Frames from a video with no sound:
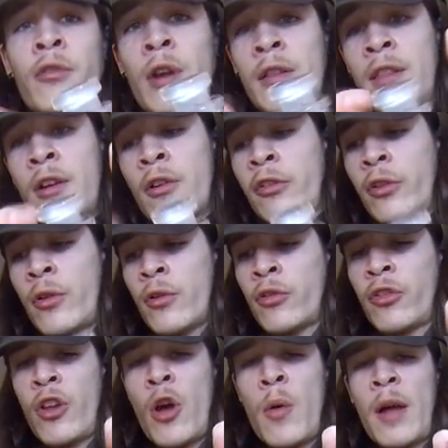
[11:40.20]
right there, so there's
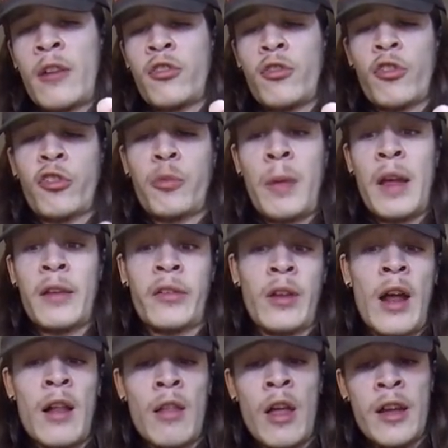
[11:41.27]
no extra space, and
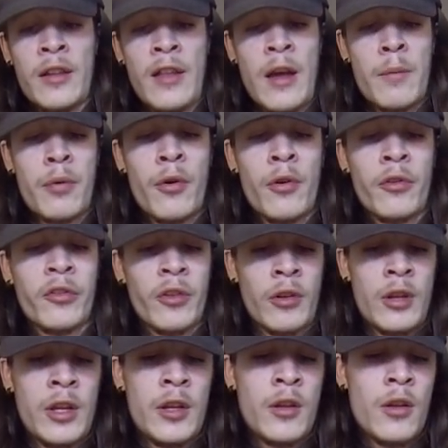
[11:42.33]
I like that
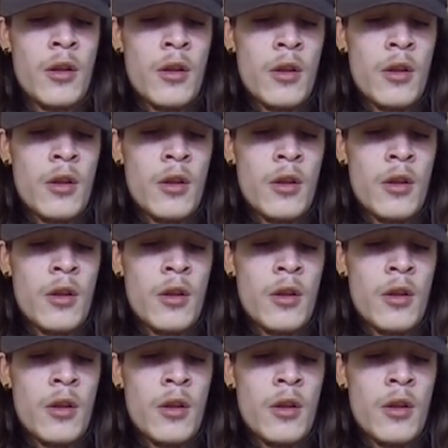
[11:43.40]
personally.